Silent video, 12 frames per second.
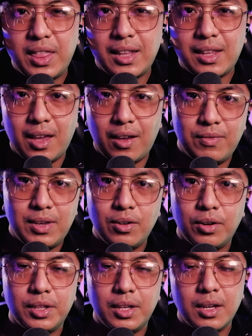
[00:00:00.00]
that heavy
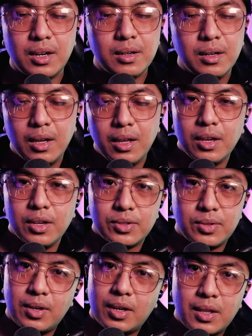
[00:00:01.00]
on the ear,
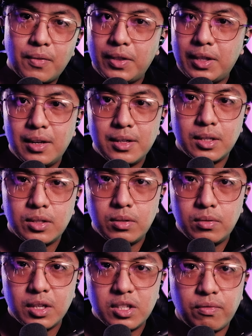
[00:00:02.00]
so you can definitely listen
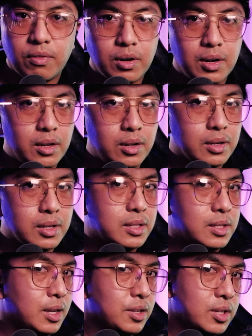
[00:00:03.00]
to this for a long
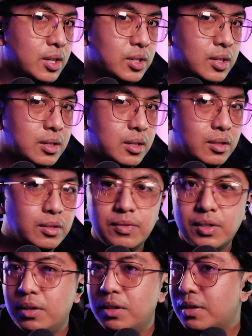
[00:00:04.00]
listening session. In terms of
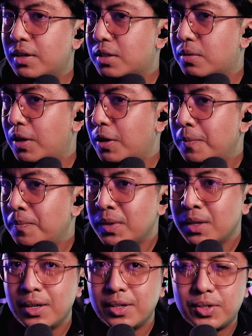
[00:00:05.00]
the look as well,
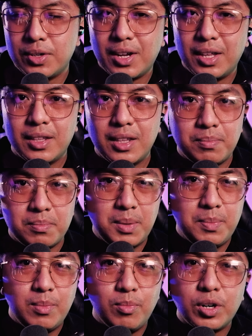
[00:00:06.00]
so you're getting that
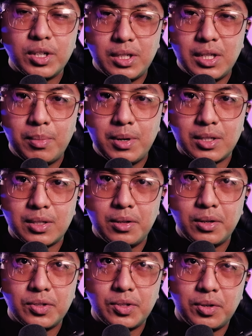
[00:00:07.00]
maybe more TWS
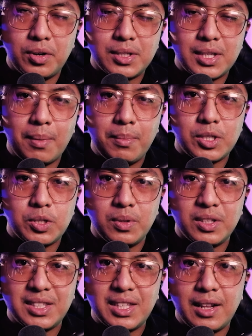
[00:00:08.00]
look. So your Sabat's
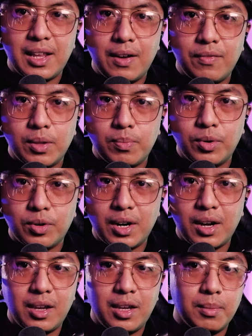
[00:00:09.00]
will still have that more
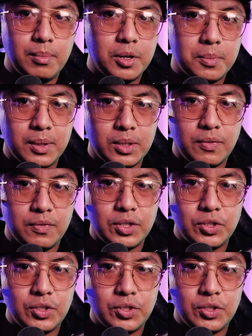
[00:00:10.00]
IEM look because of the